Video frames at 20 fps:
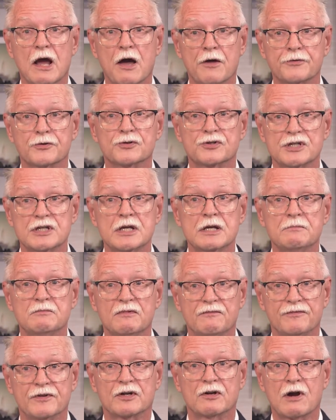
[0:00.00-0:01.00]
other team to
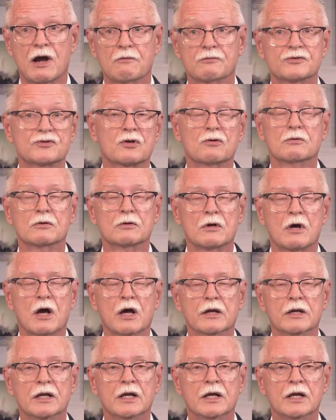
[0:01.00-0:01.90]
figure out what's going on.